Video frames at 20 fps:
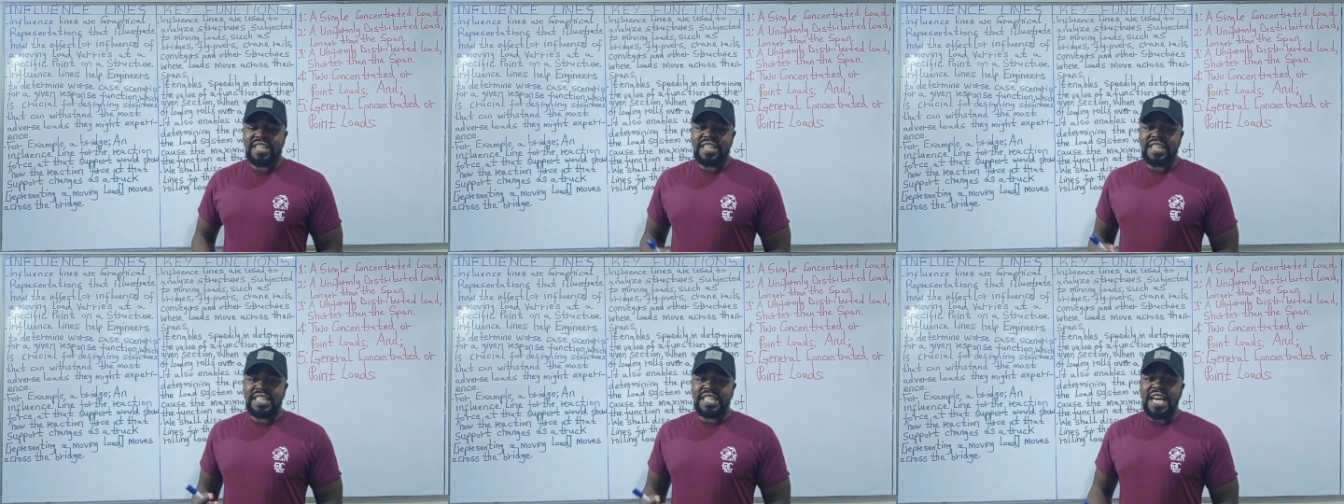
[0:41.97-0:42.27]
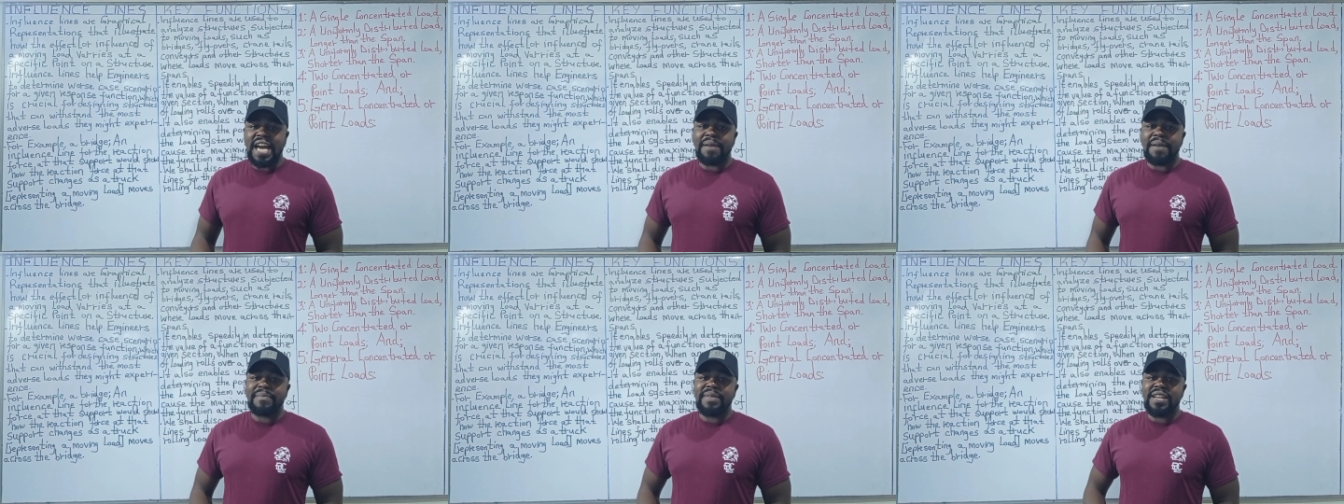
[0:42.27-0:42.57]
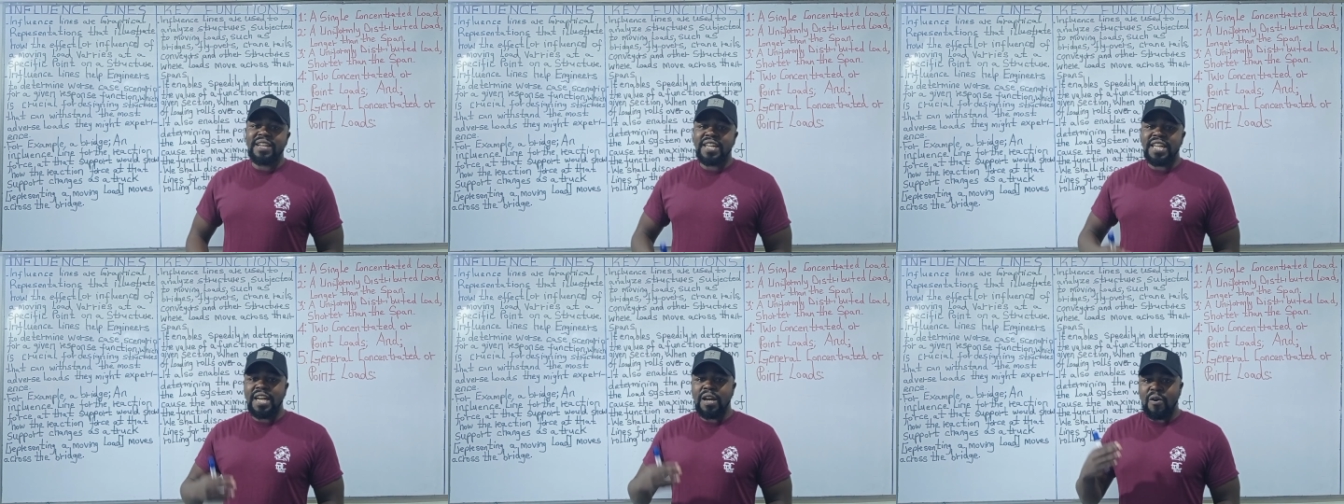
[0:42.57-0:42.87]

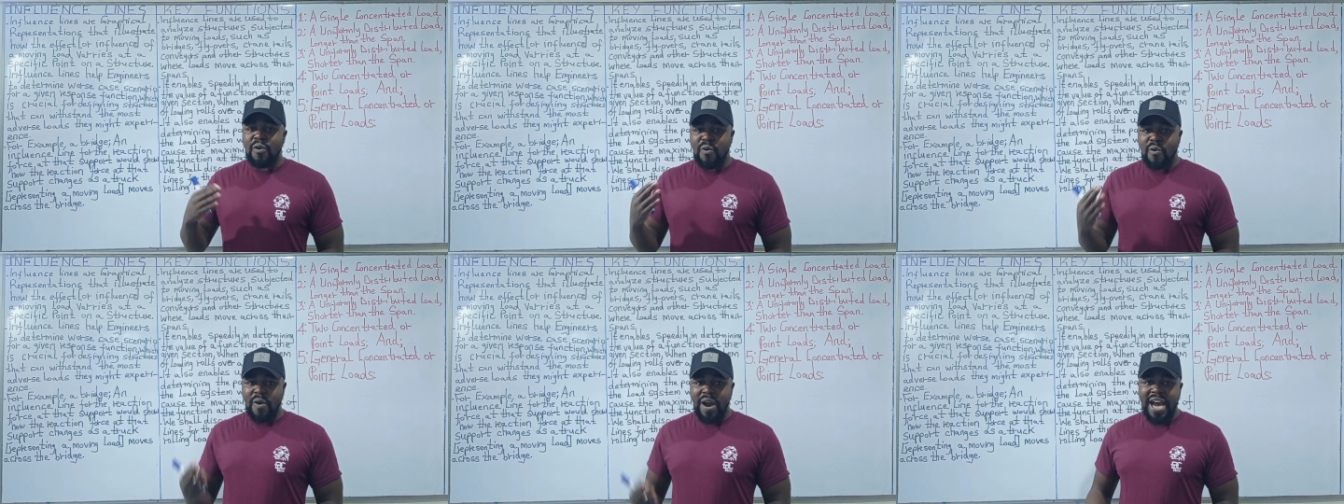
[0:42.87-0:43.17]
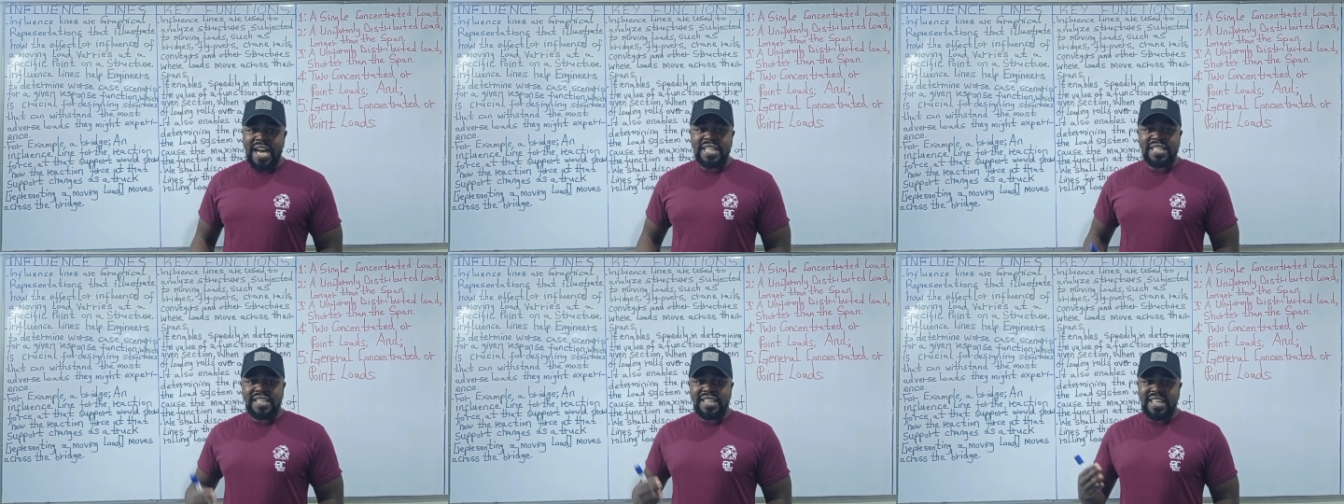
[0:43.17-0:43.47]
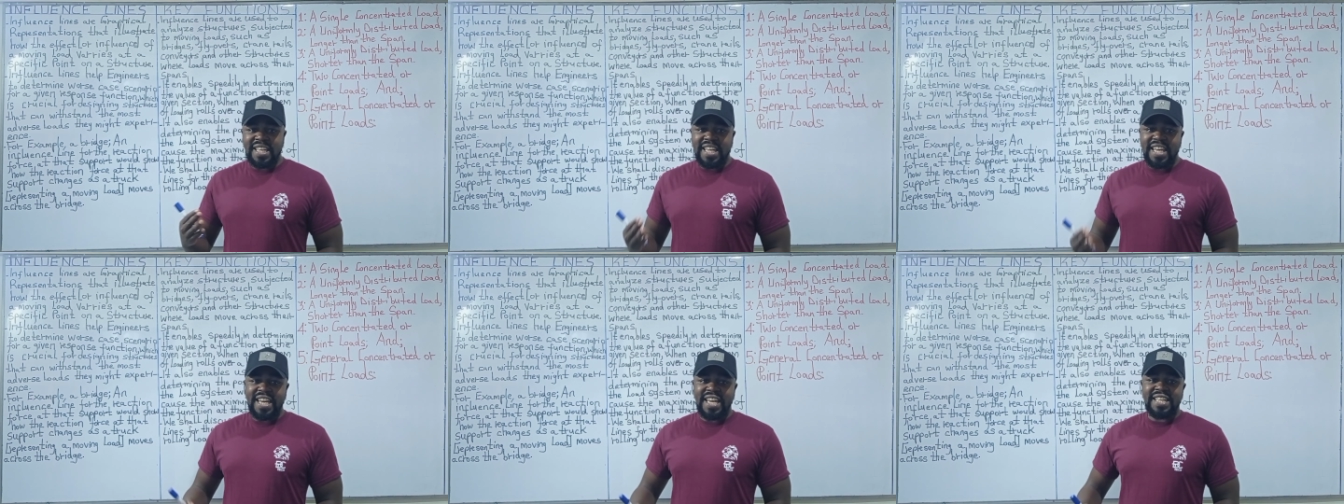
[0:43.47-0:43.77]
determine
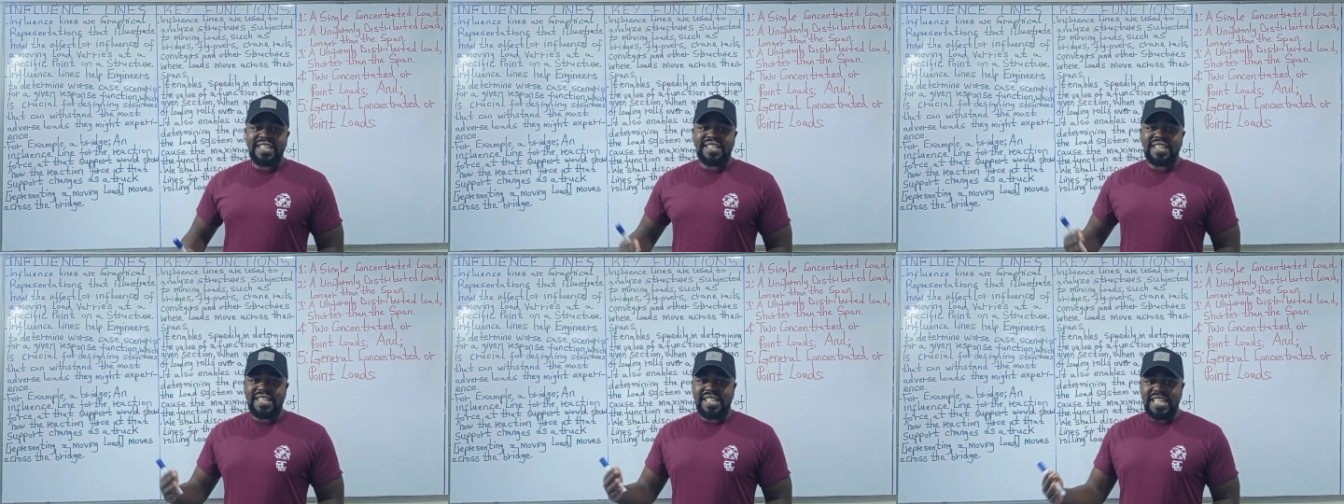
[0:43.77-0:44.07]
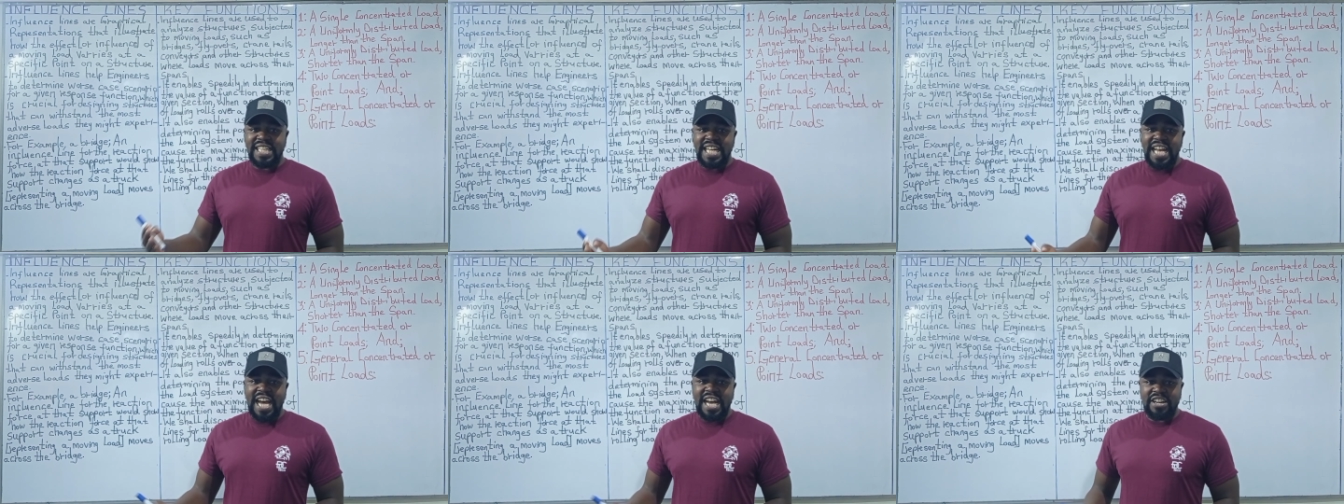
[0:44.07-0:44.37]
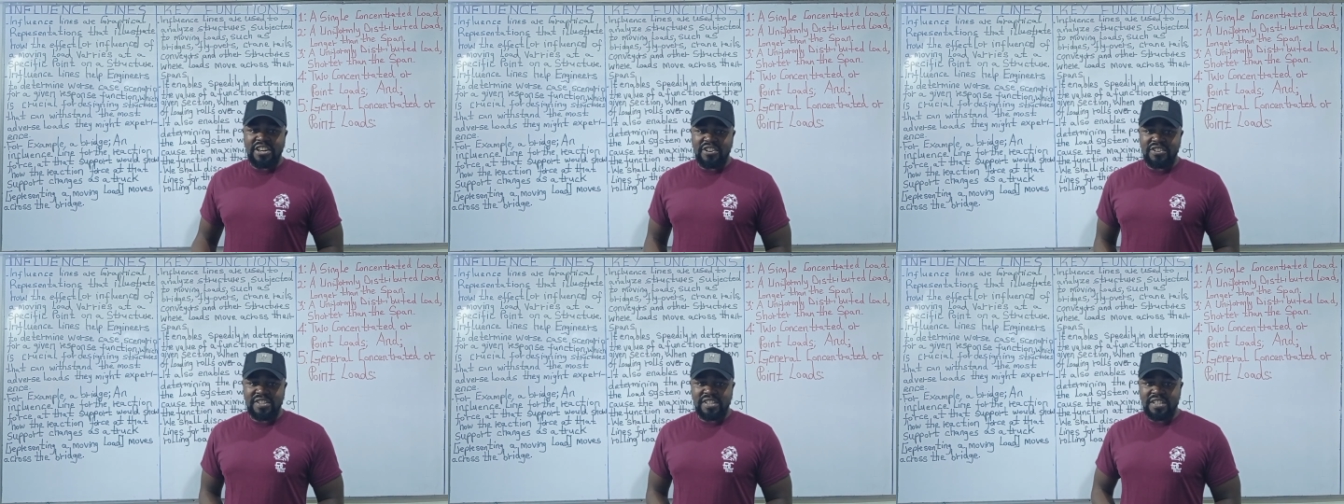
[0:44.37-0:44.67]
worst case
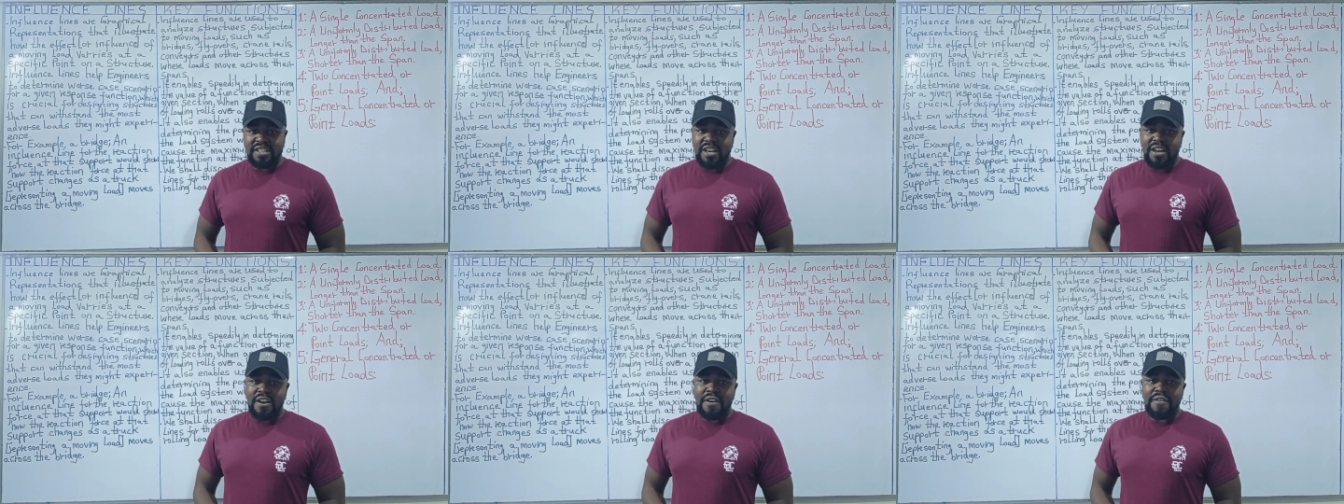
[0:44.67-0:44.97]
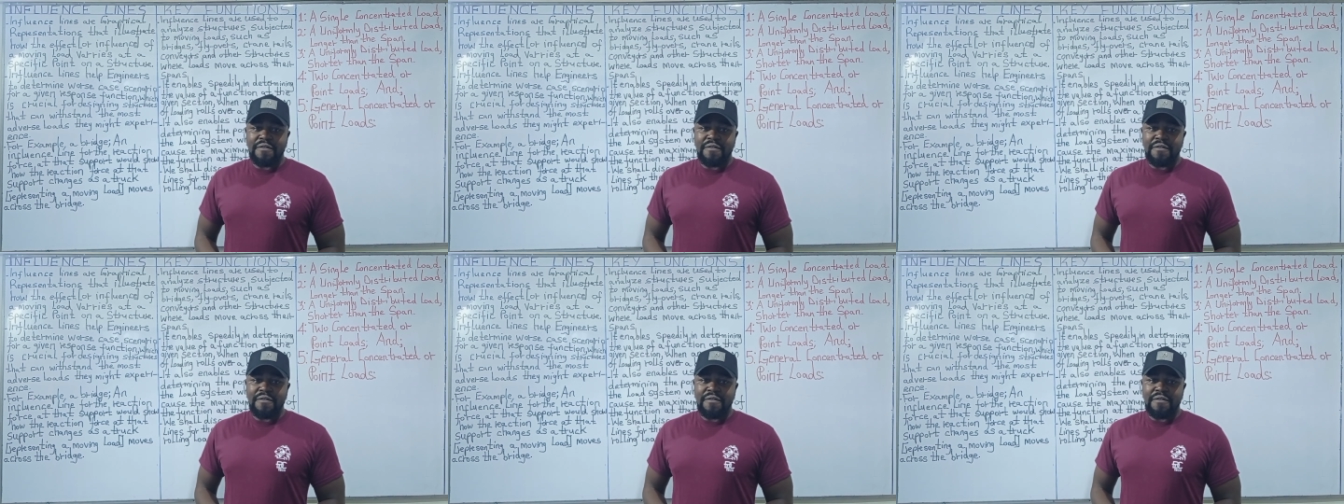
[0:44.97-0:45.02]
scenarios